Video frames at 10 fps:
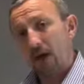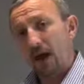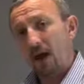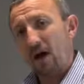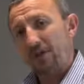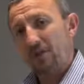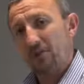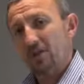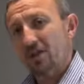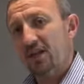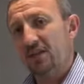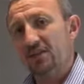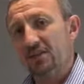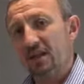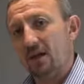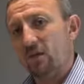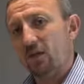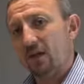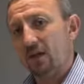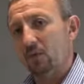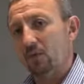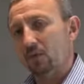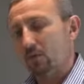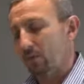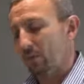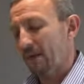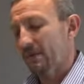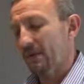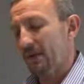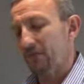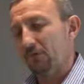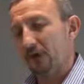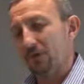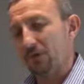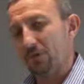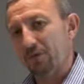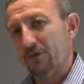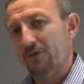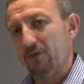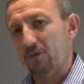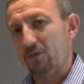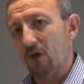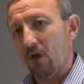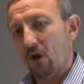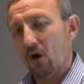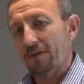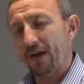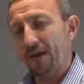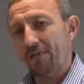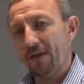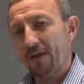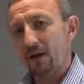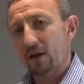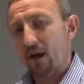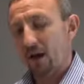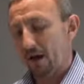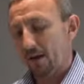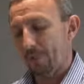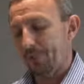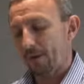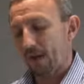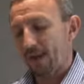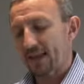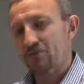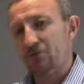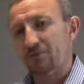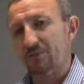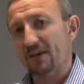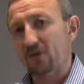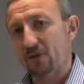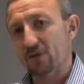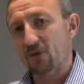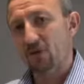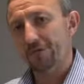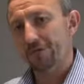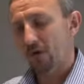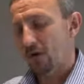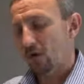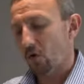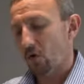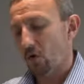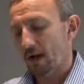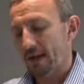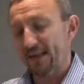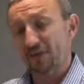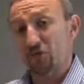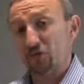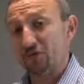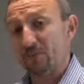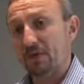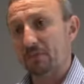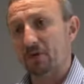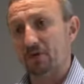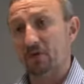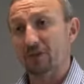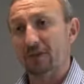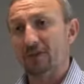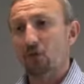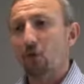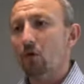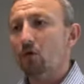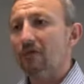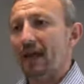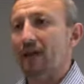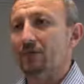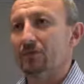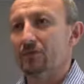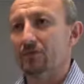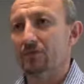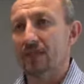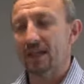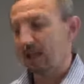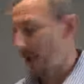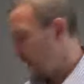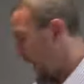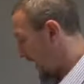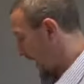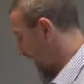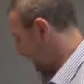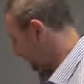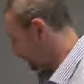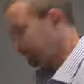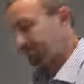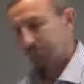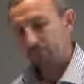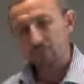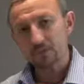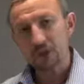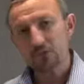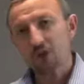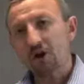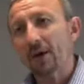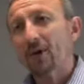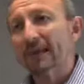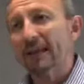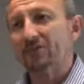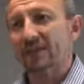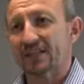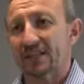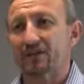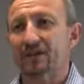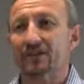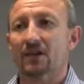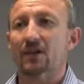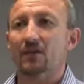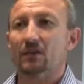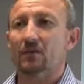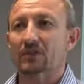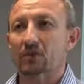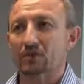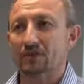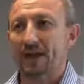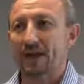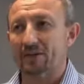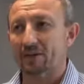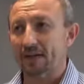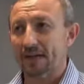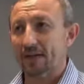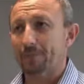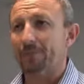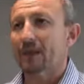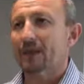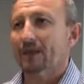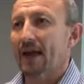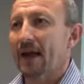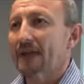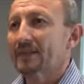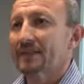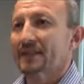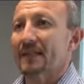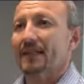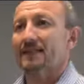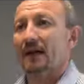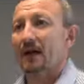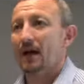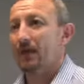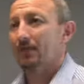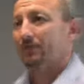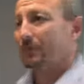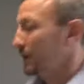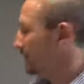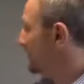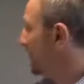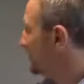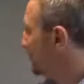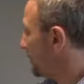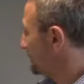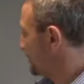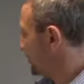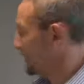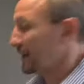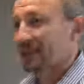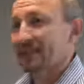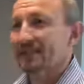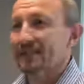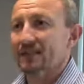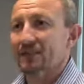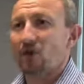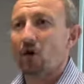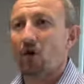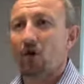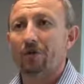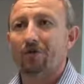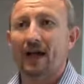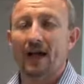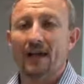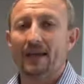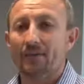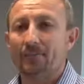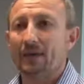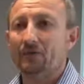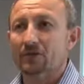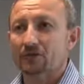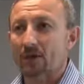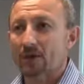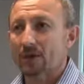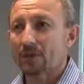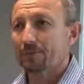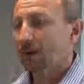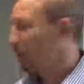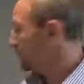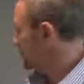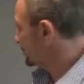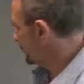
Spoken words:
and the machine is set up, it will basically run on the principle of having electrons being rubbed off or electrons being put on. And it's all down to the triboelectric series that we talked about earlier. Now, as I said, the Van de Graaf generator consists of a belt of rubber, which is